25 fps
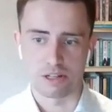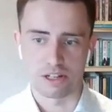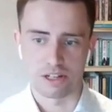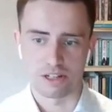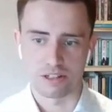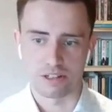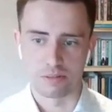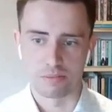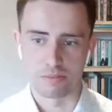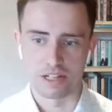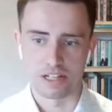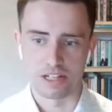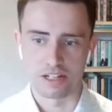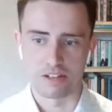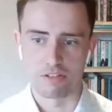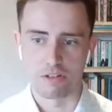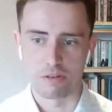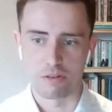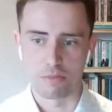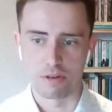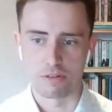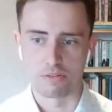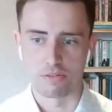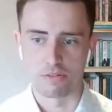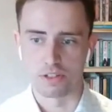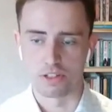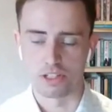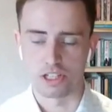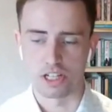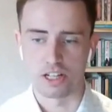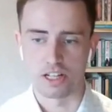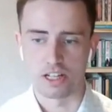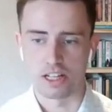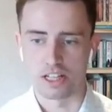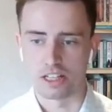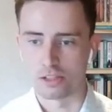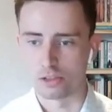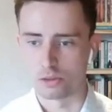completely removed from the
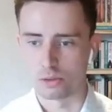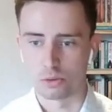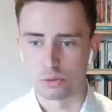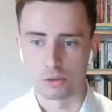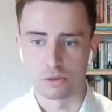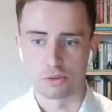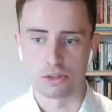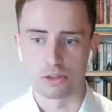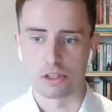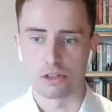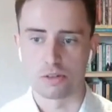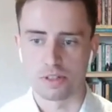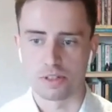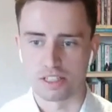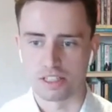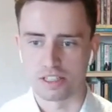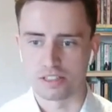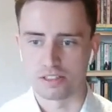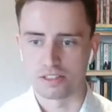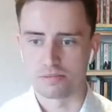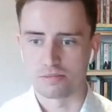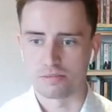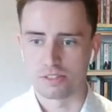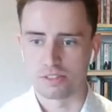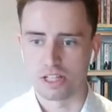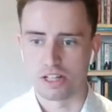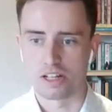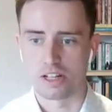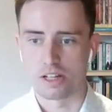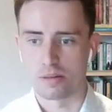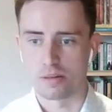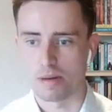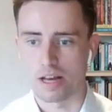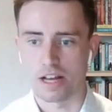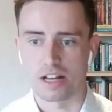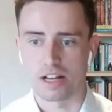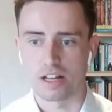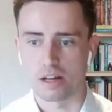journey, because all you're doing is turning
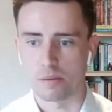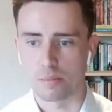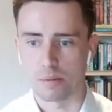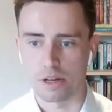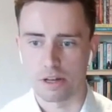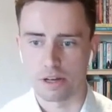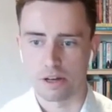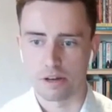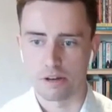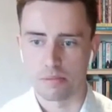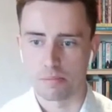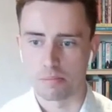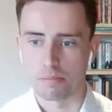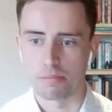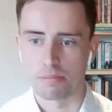back up at home,